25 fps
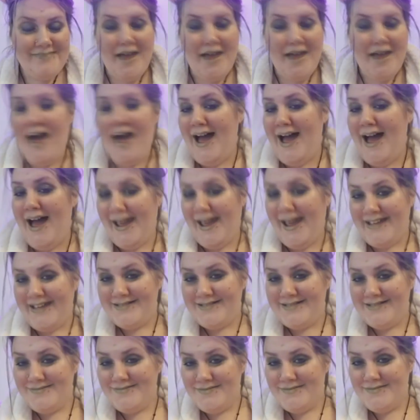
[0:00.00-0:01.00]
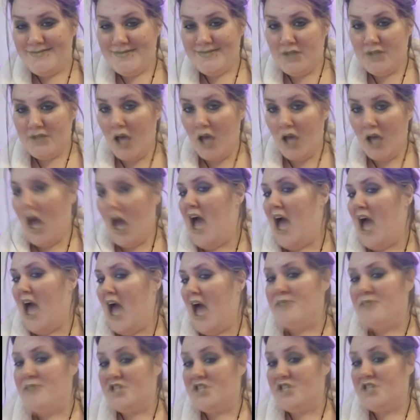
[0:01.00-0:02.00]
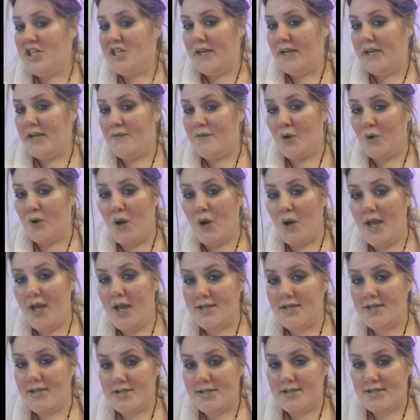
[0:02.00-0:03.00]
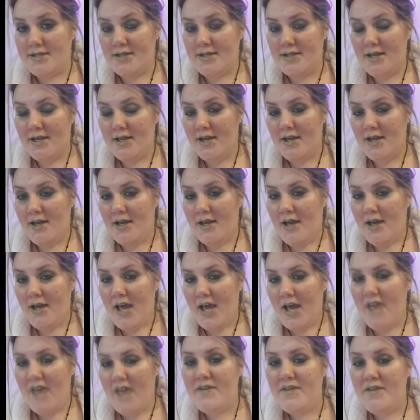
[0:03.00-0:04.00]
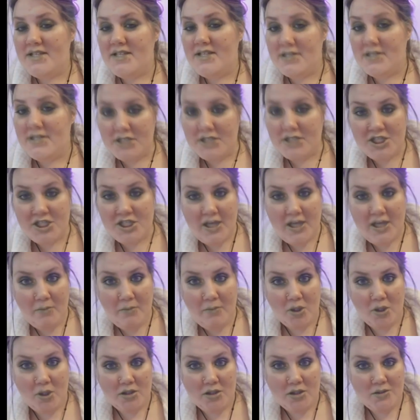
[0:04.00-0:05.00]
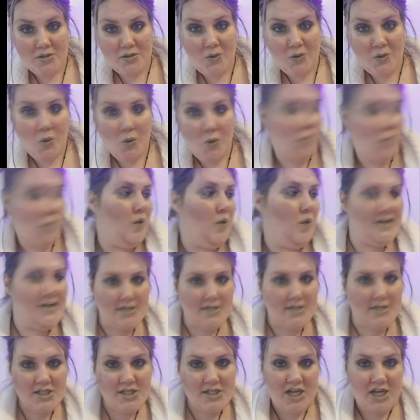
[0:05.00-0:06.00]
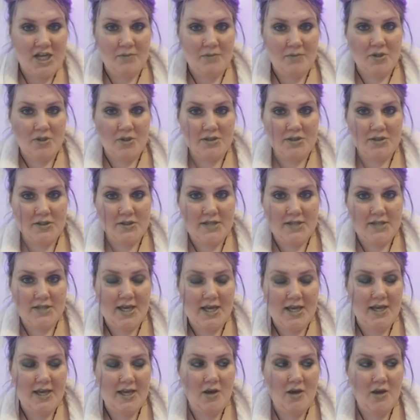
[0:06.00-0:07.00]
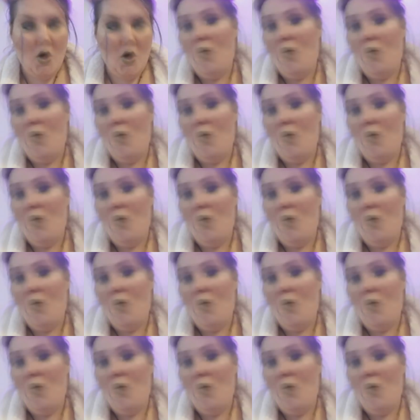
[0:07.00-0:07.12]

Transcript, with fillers: Hi, I'm Shanny for Christ, and this is a shamble. What is a shamble, you say?